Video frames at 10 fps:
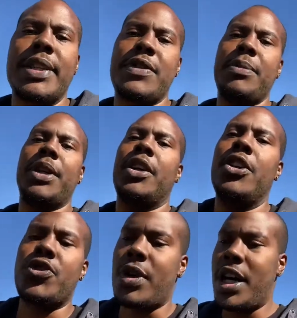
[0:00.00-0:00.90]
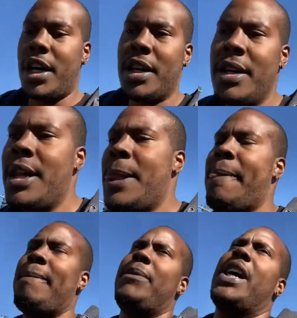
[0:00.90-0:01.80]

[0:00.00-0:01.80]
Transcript: If something goes wrong, you